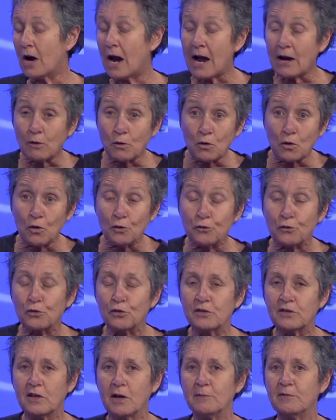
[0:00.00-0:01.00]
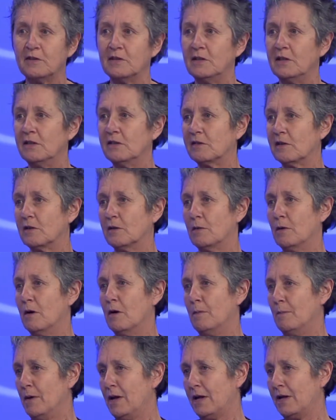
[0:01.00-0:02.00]
agricultural subsidies
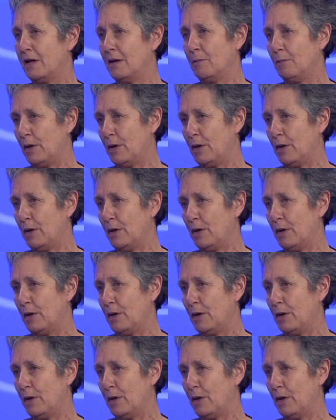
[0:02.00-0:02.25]
are making